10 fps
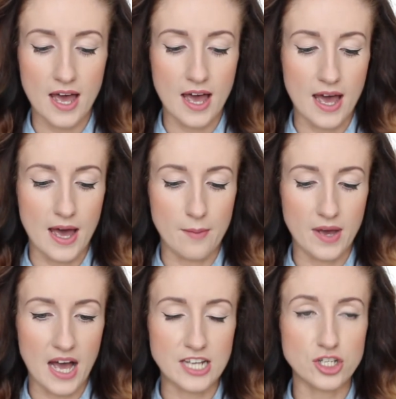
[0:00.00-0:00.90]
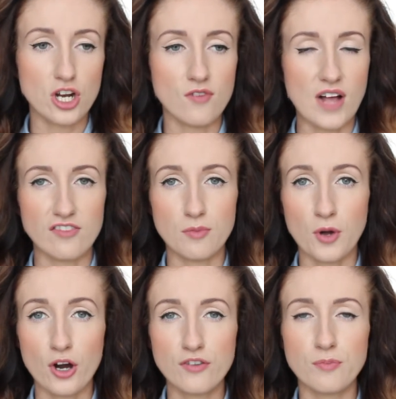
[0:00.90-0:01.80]
I do love Alpha
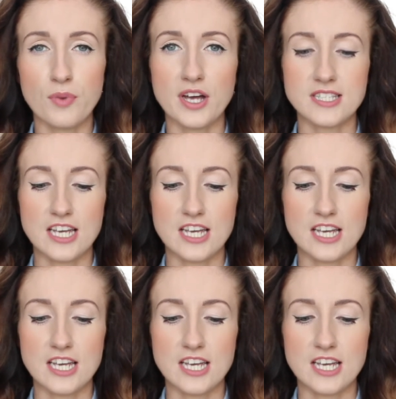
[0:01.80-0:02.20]
Parf, but